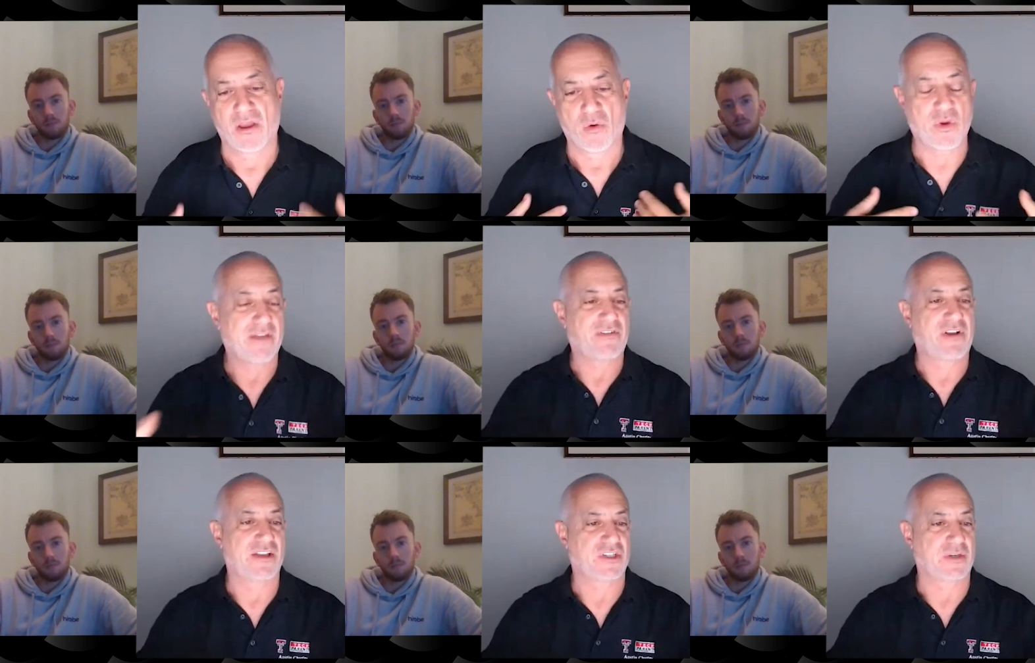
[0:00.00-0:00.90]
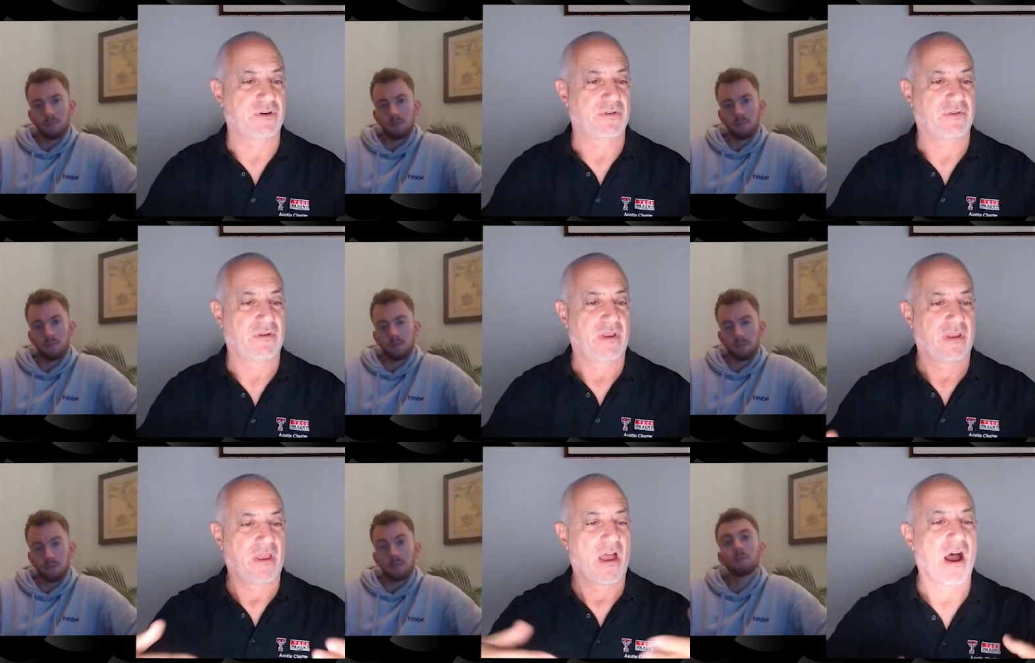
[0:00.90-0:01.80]
Speaker 1: we have customers
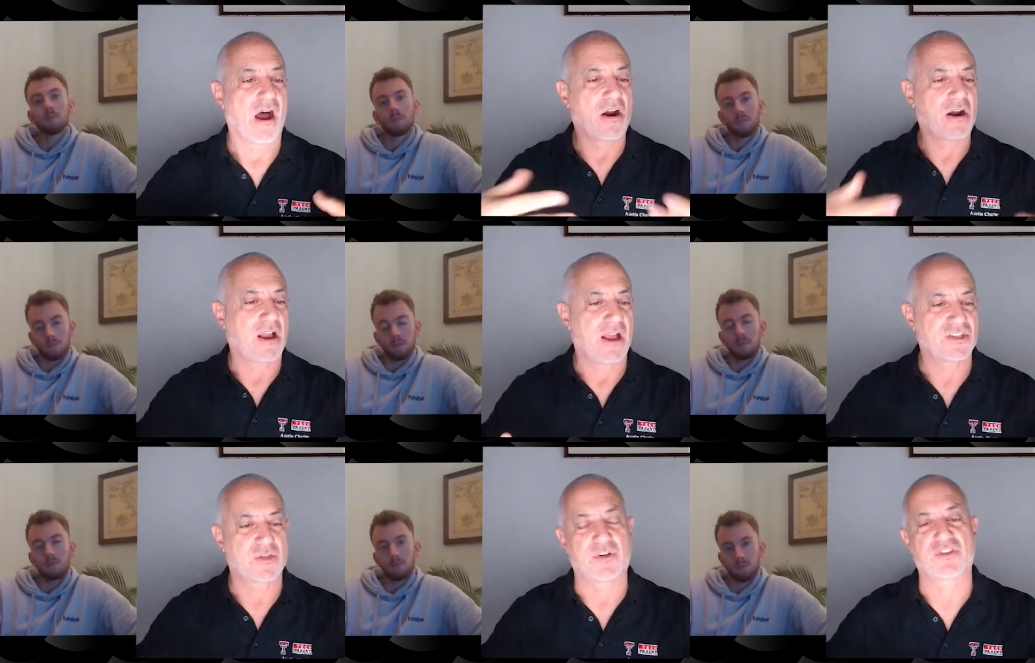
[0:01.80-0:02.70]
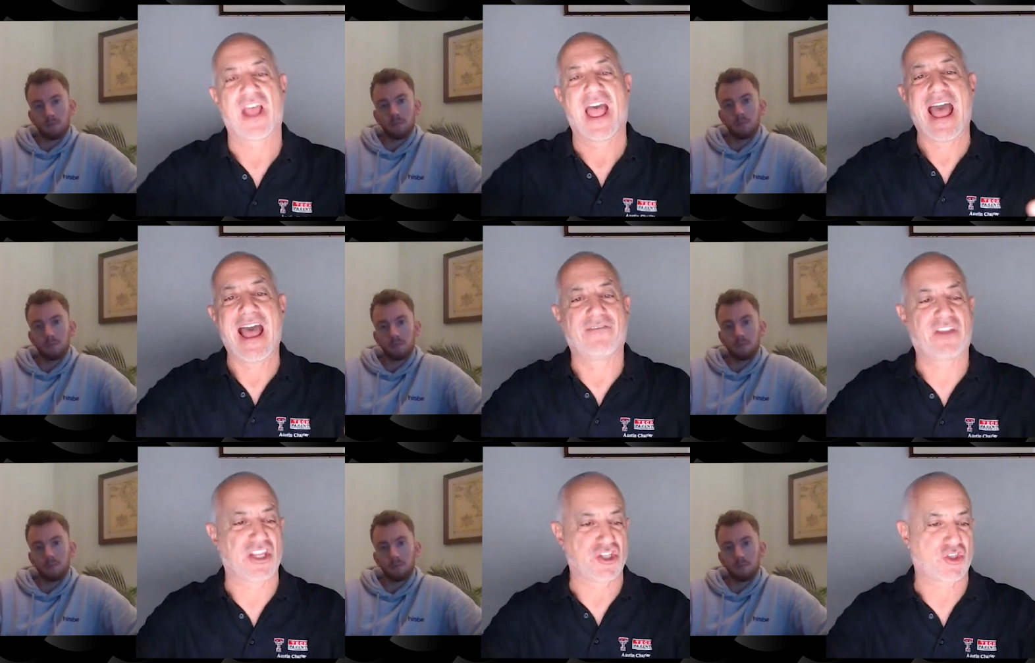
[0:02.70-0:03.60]
our customers have
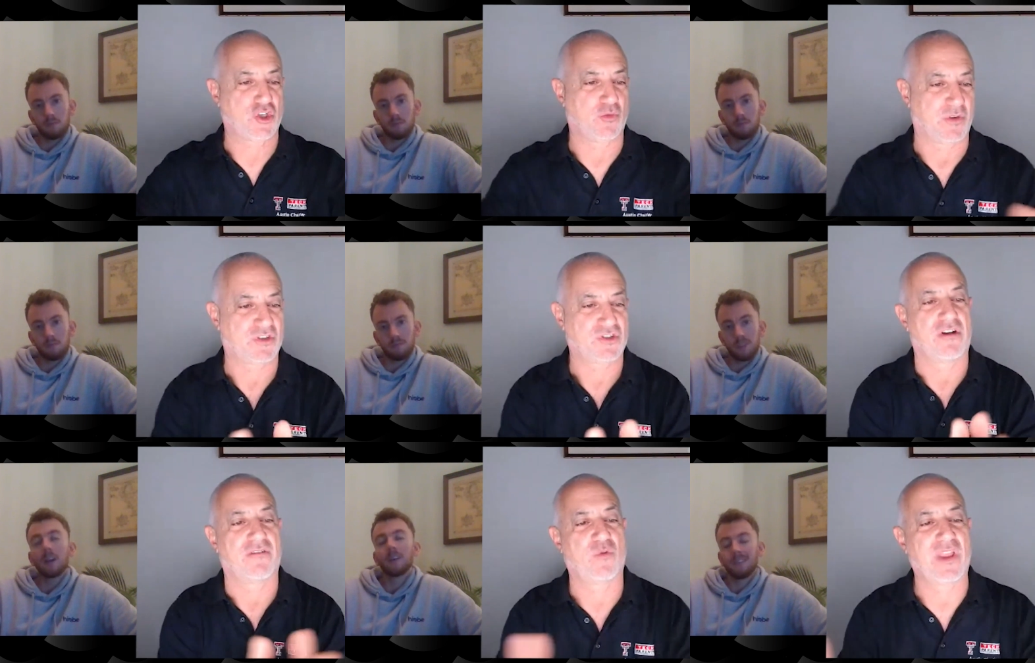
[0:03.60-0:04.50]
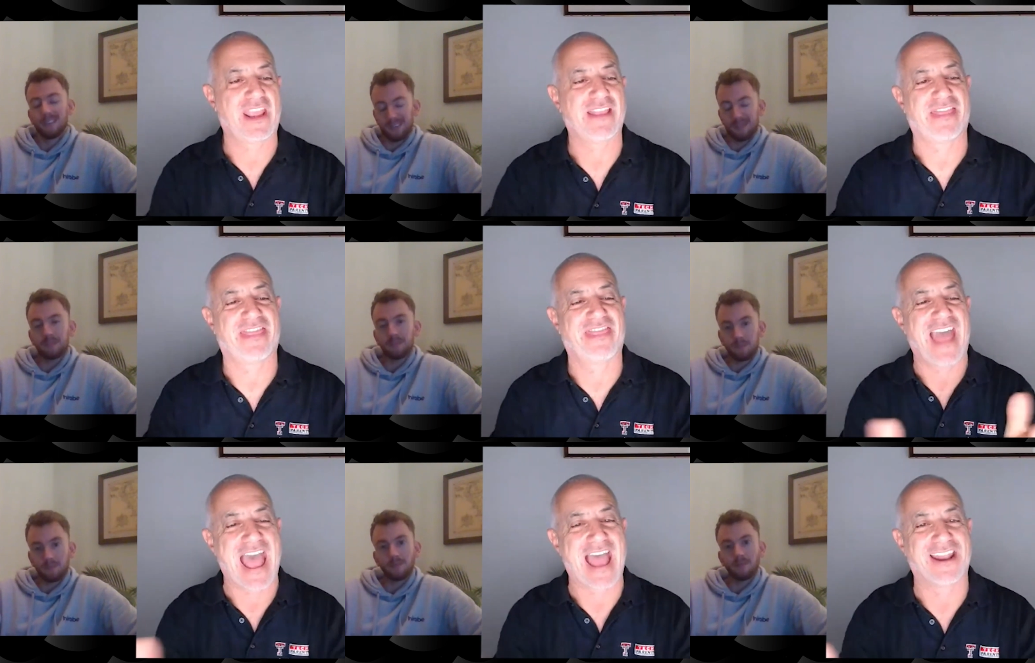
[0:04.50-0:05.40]
consumers so if we get
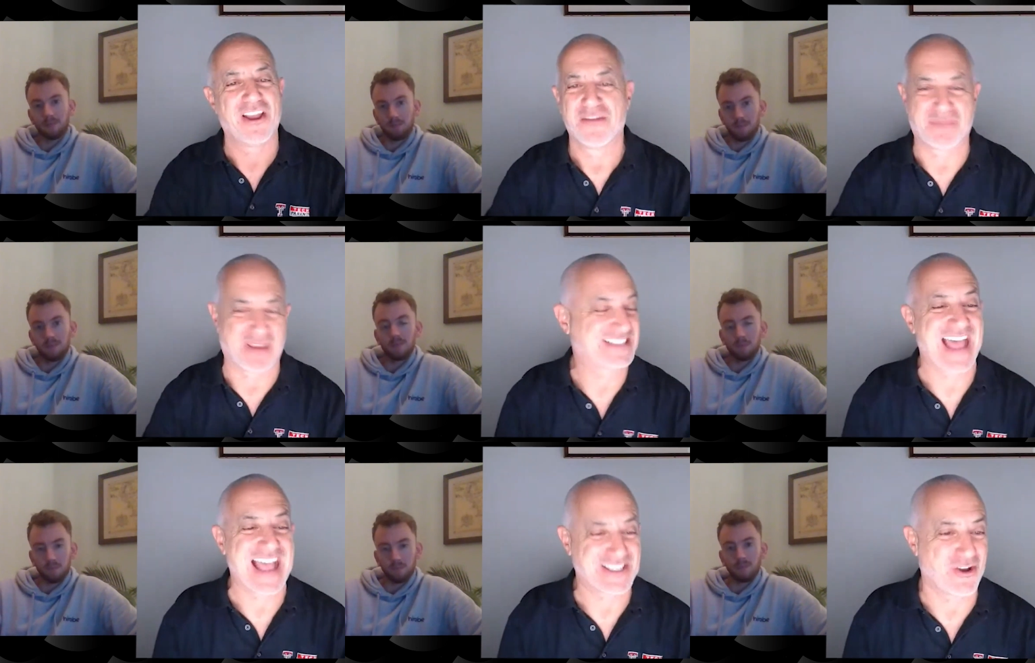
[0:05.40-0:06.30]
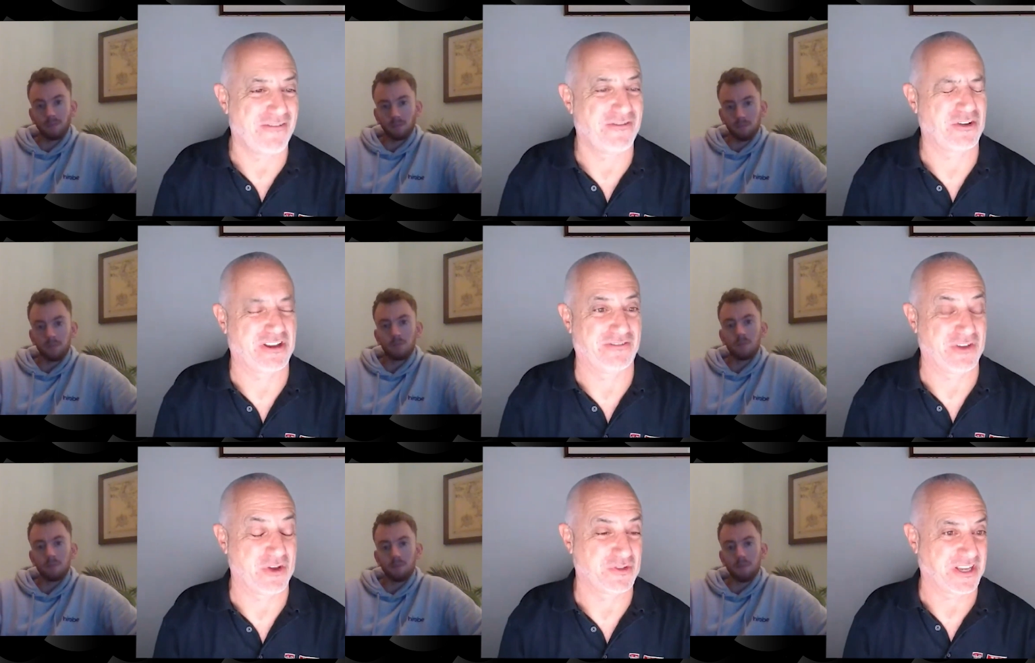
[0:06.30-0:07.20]
that because that's awful
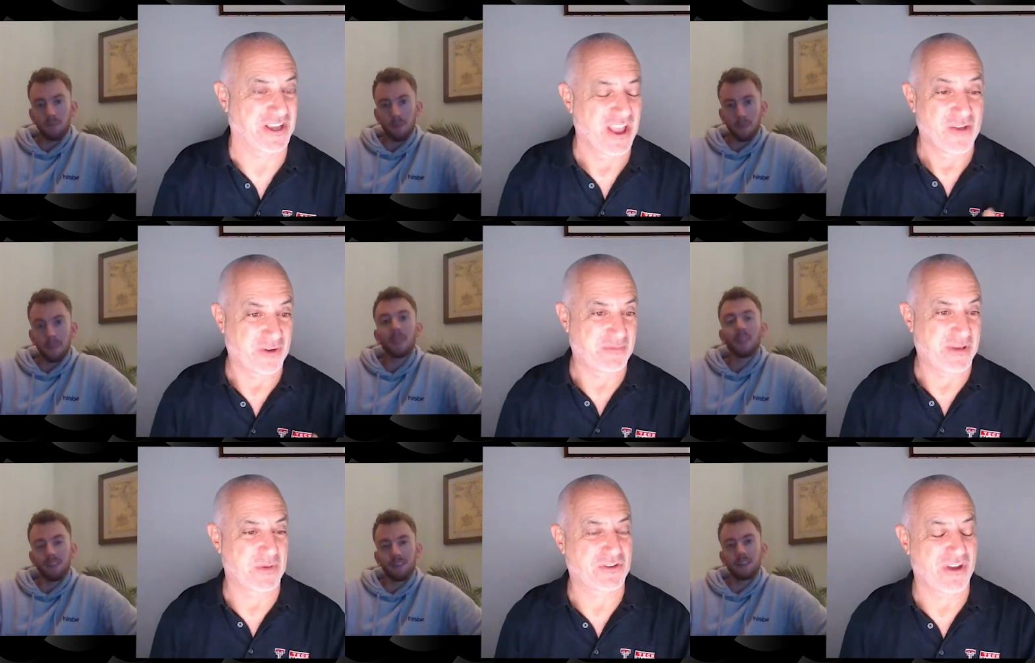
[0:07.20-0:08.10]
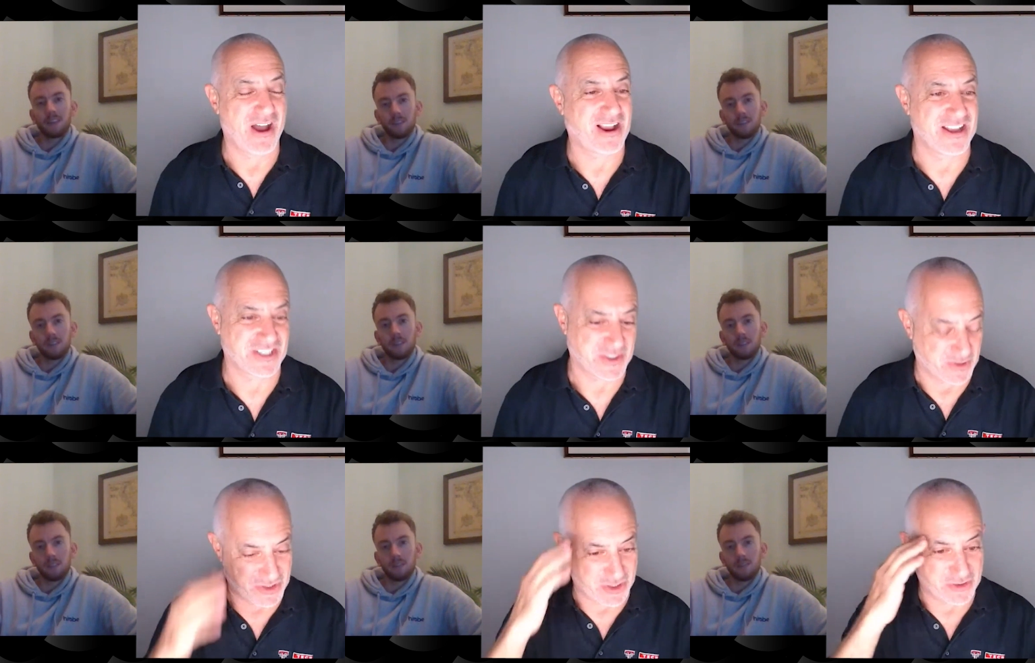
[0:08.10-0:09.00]
confusing when people talk
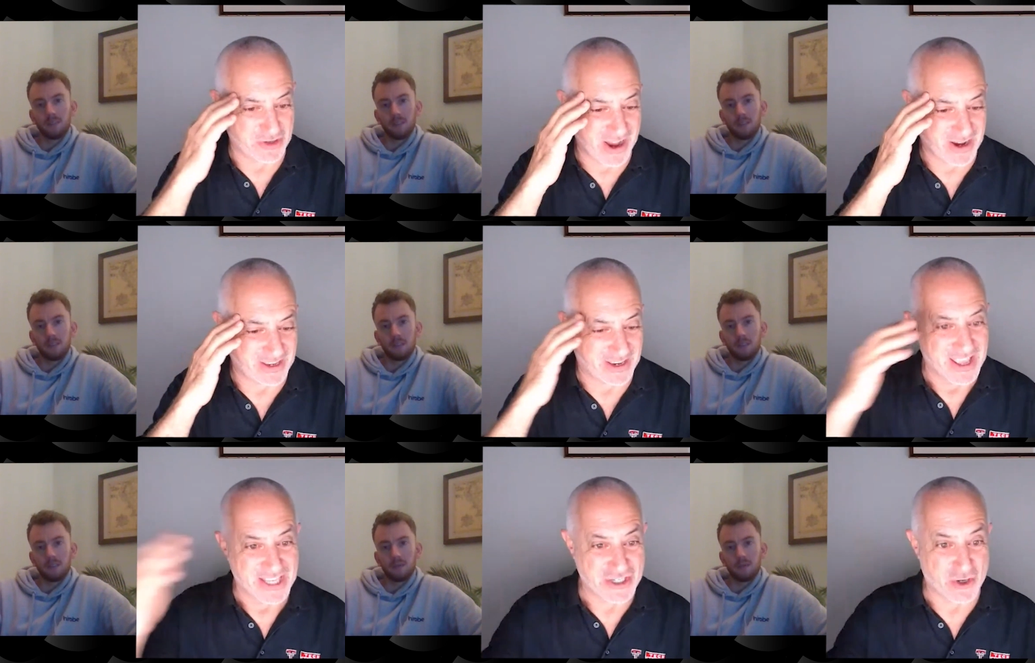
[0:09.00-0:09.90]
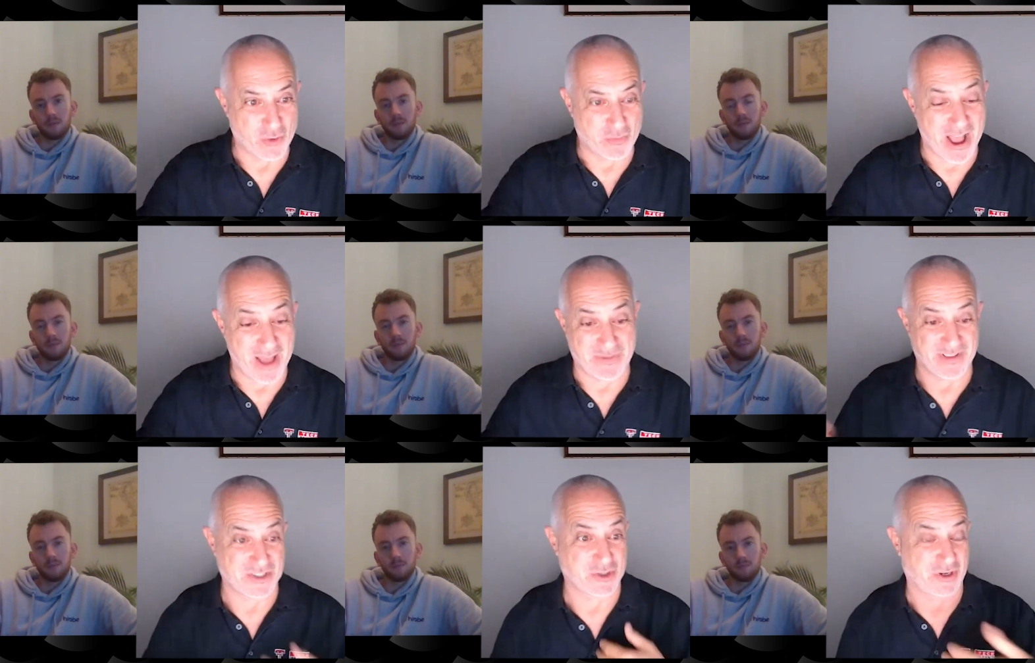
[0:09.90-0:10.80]
customers are you talking general
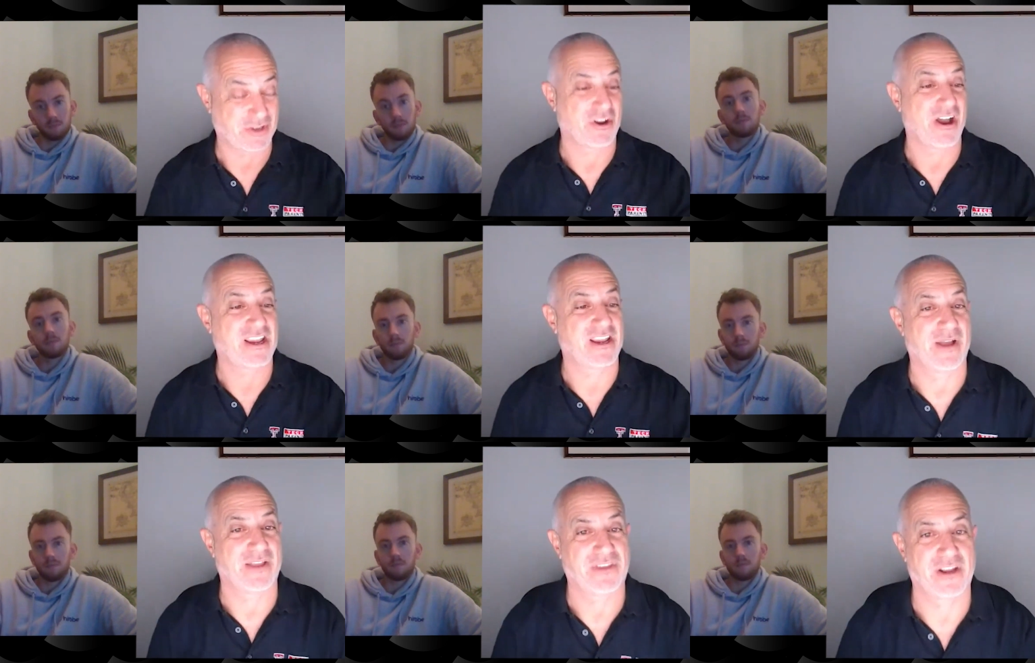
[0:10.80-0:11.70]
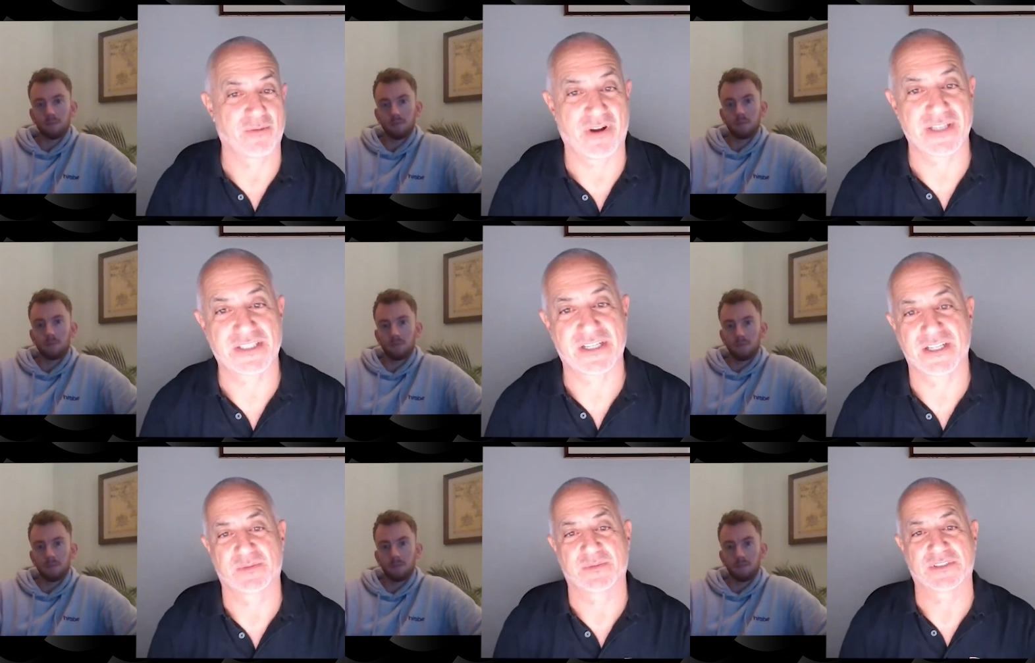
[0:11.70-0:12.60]
populace or are you talking about the enterprise
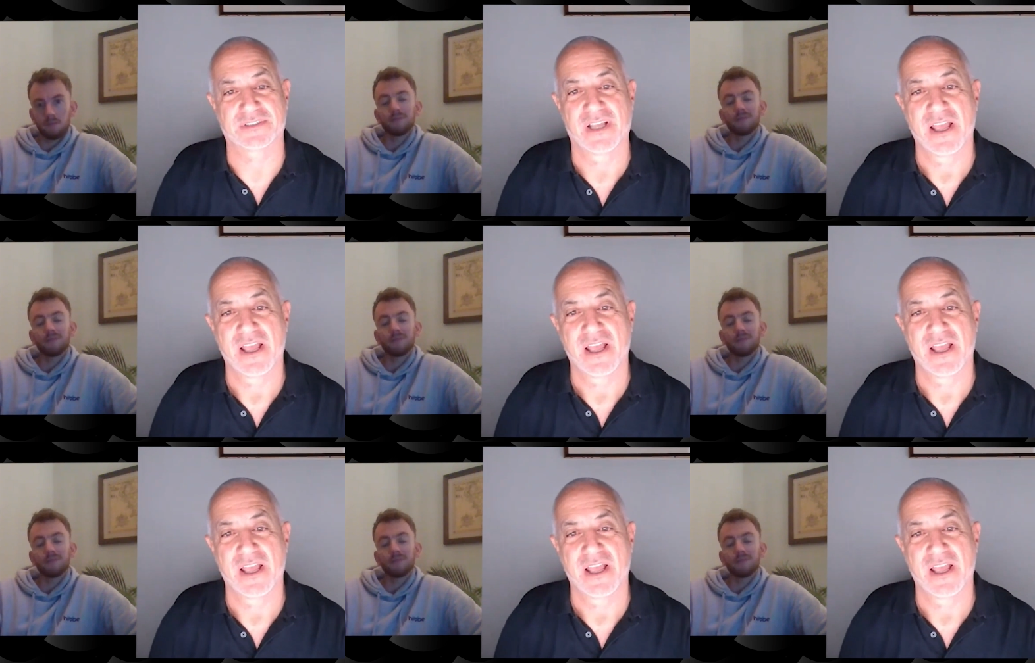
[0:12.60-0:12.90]
customers